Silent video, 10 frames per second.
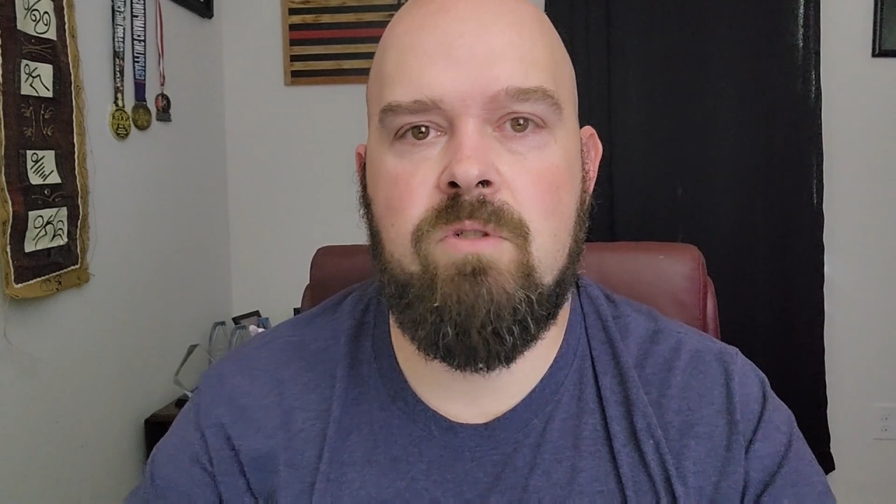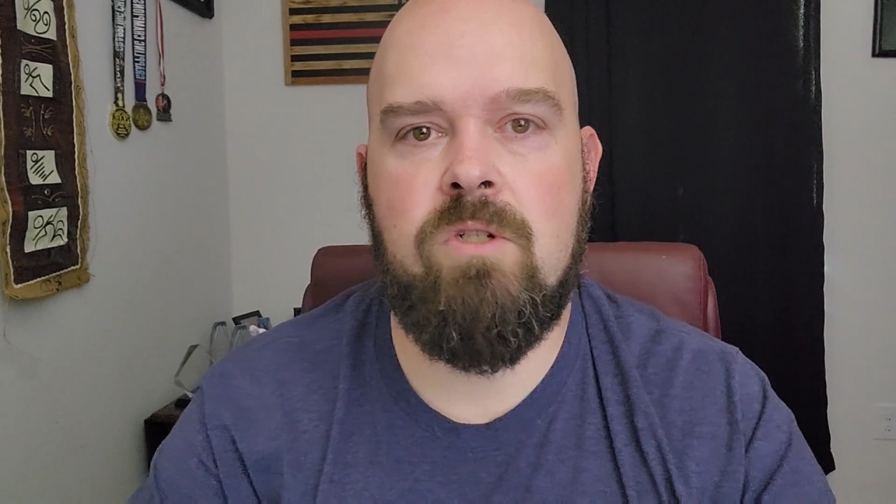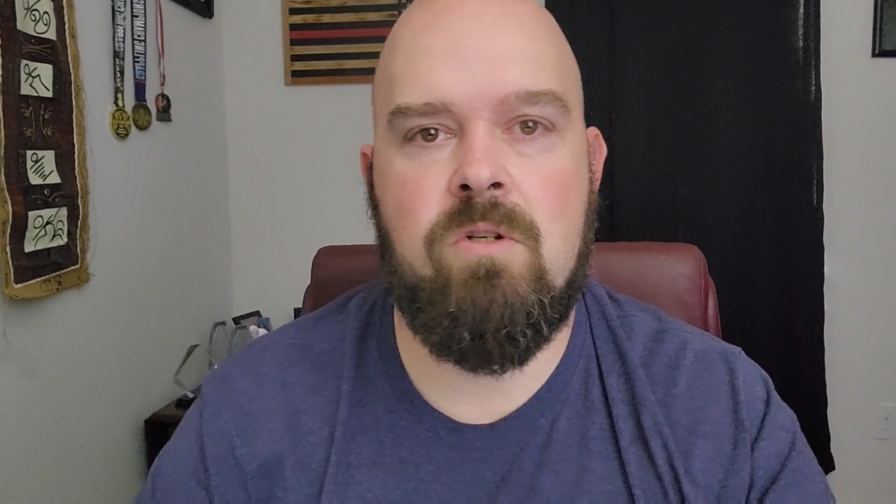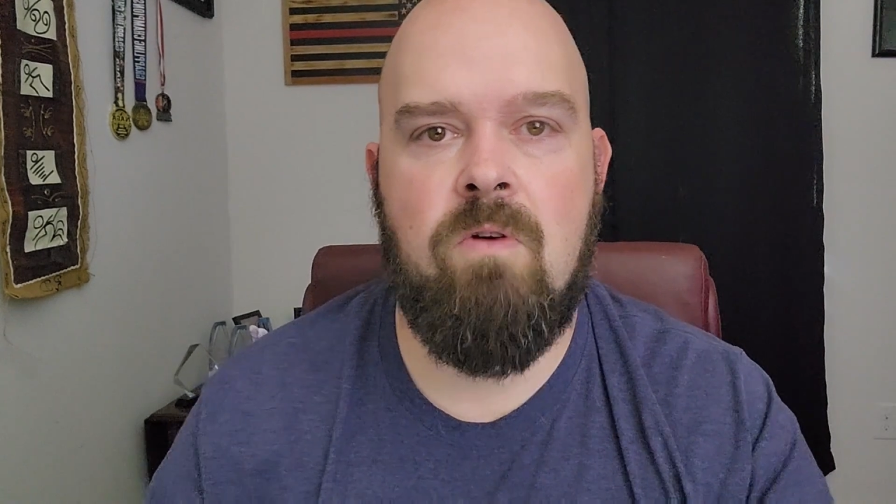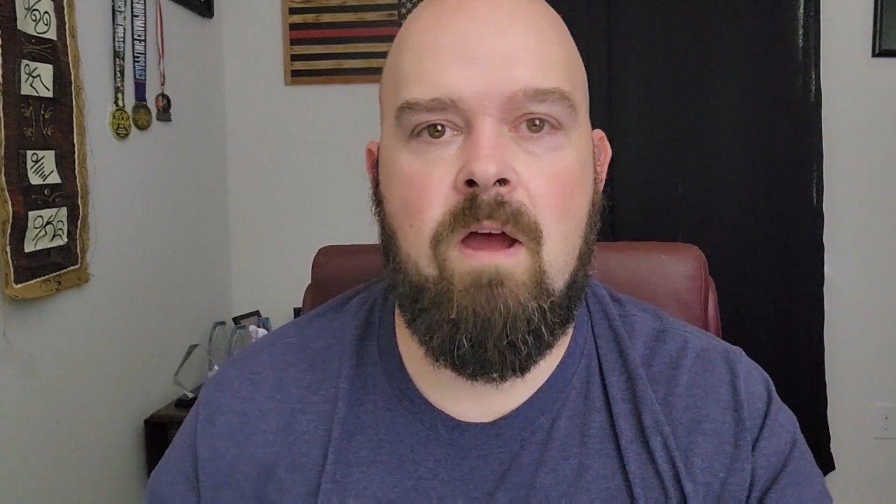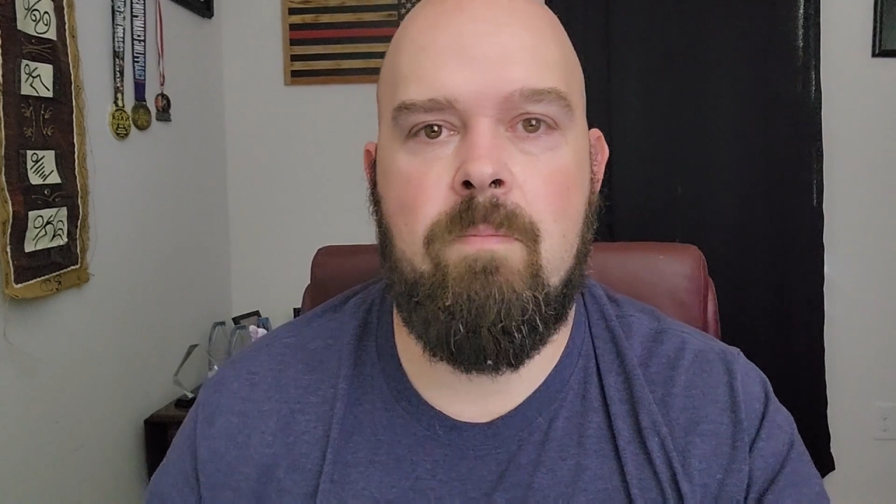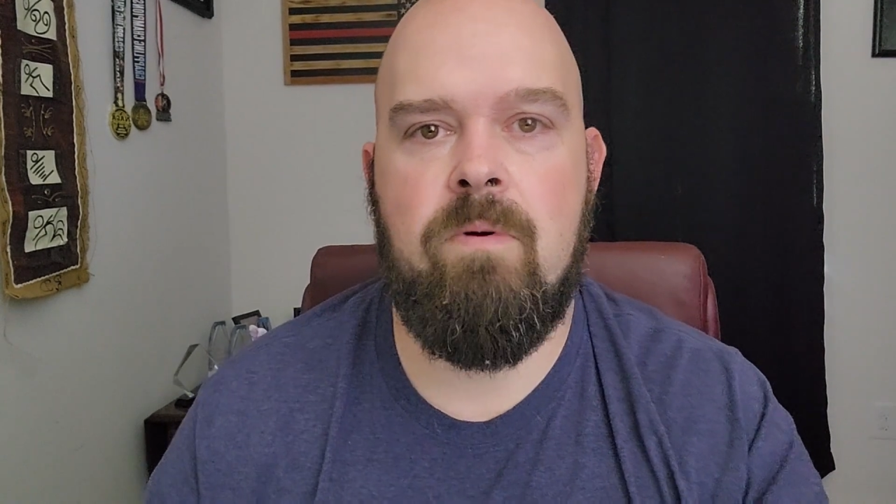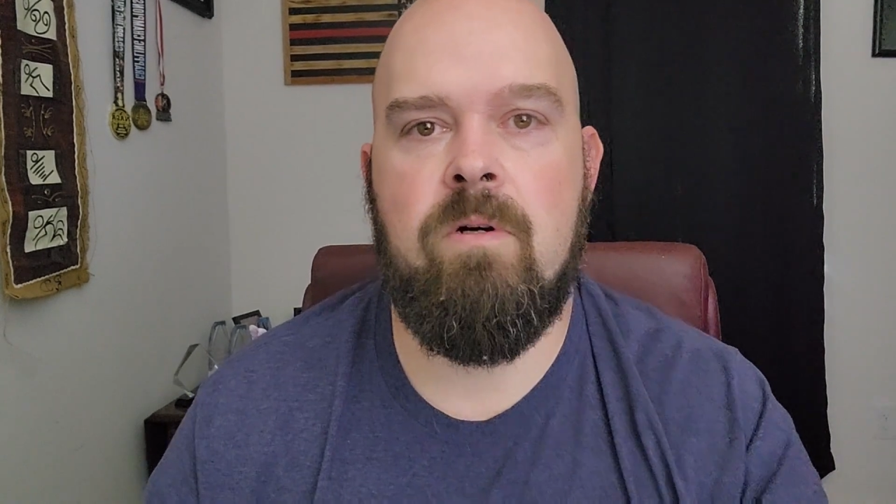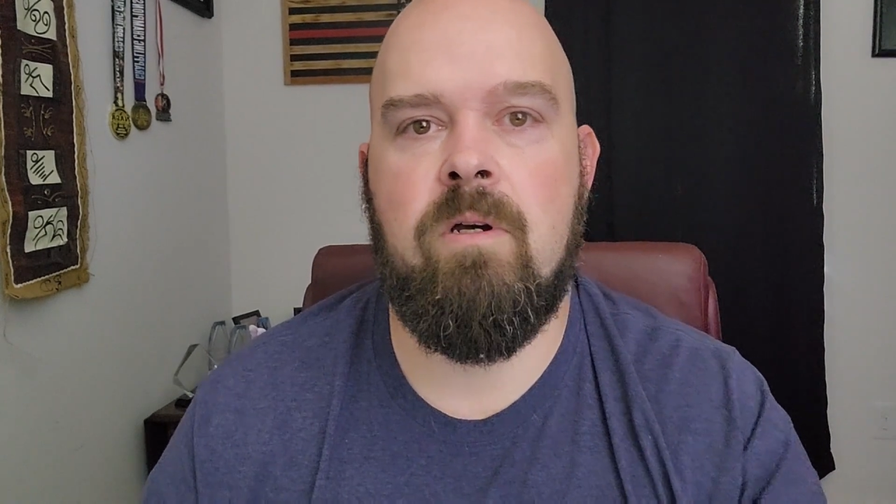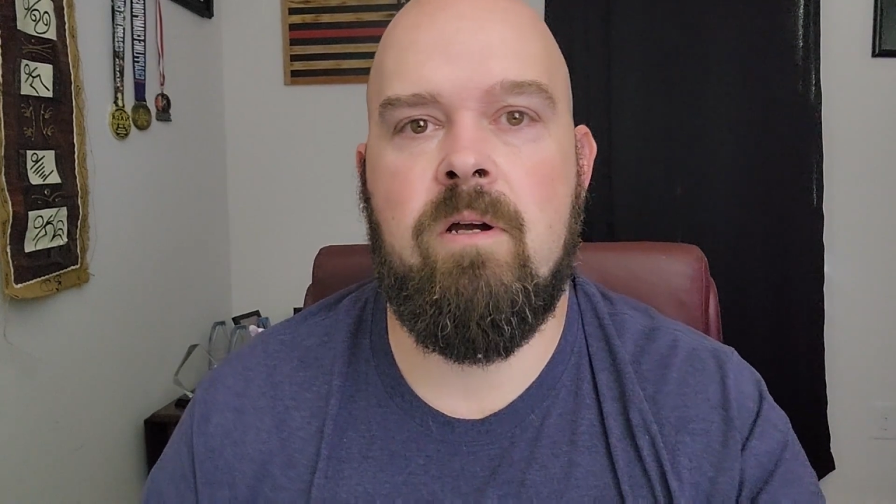
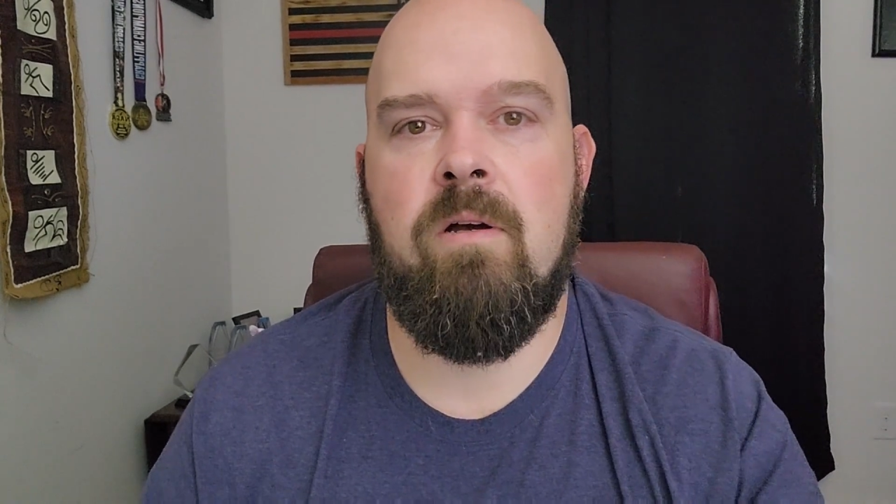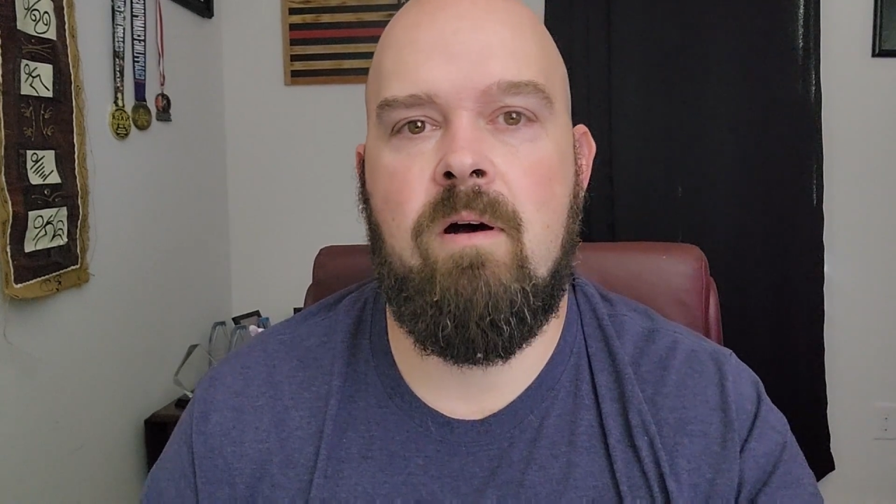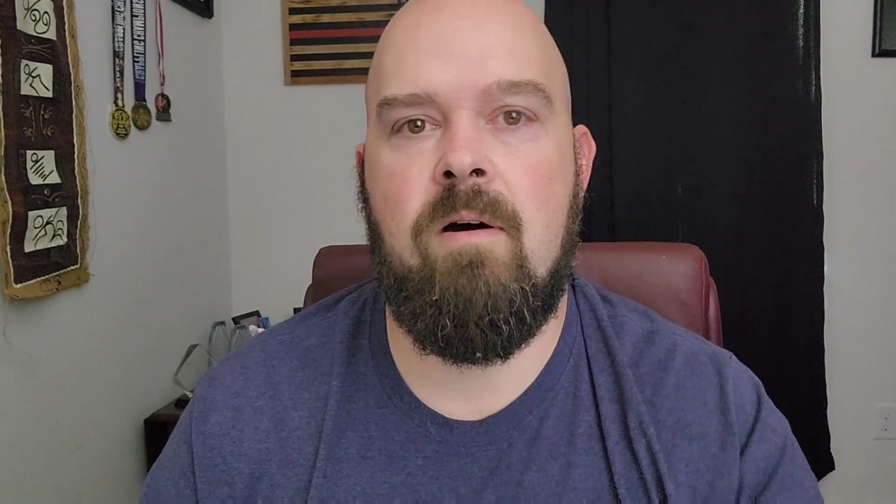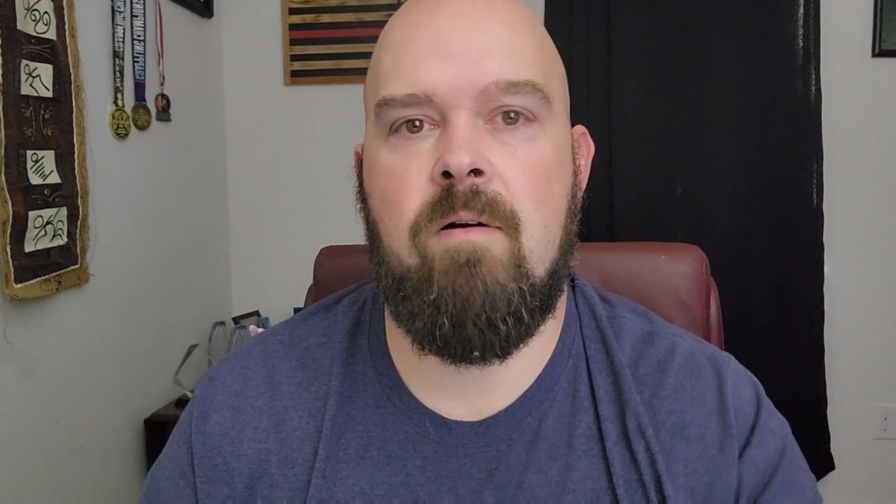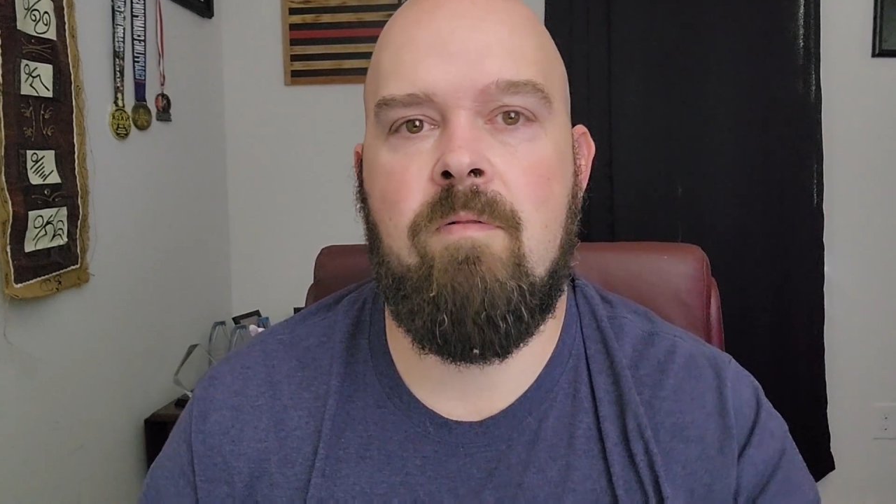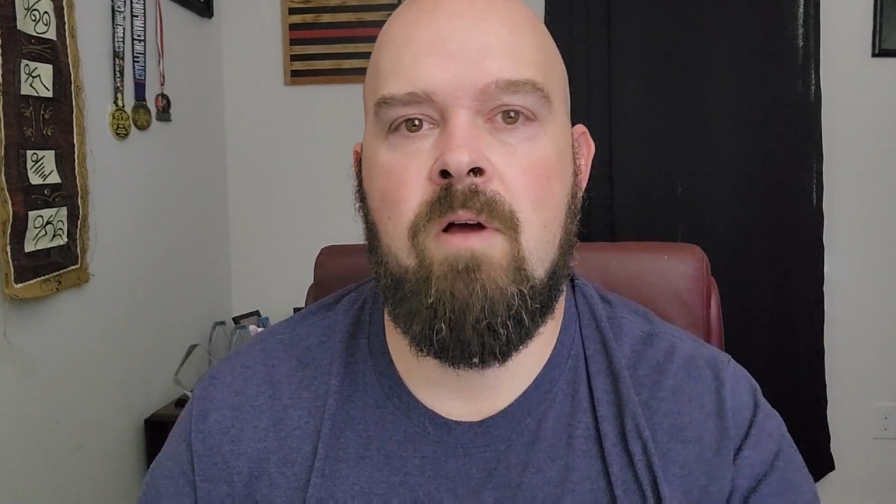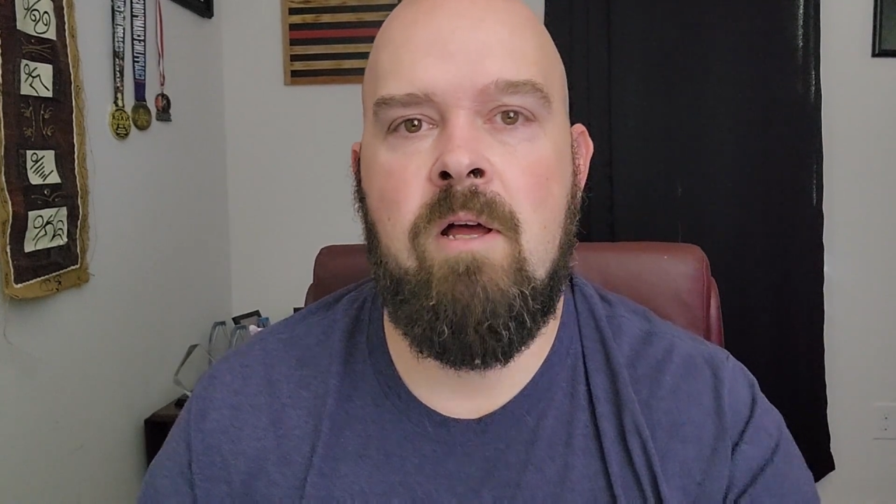scrapbook of